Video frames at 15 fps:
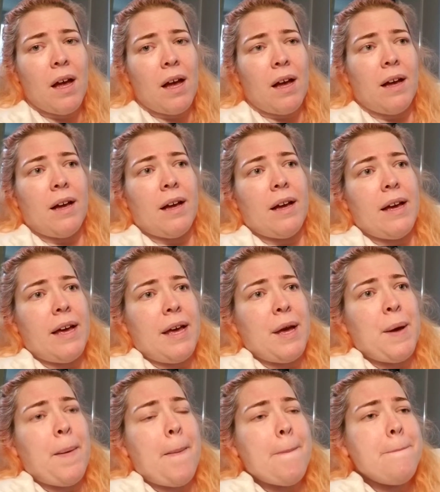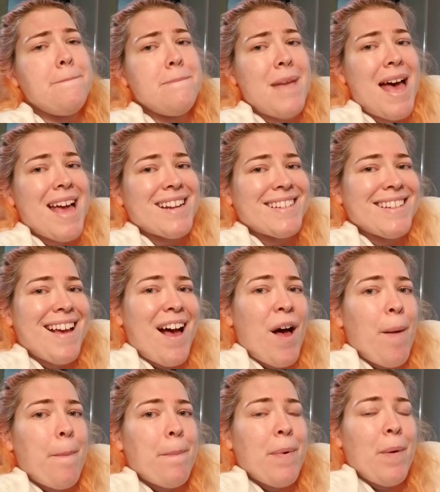I met
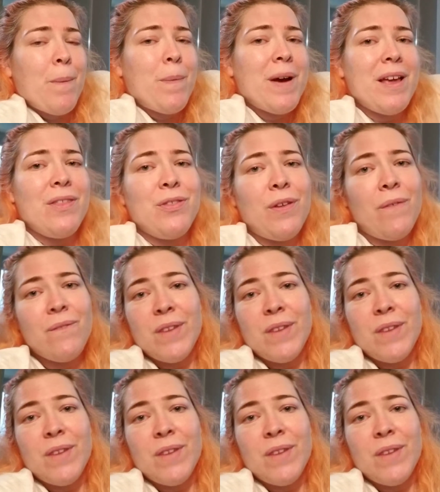up with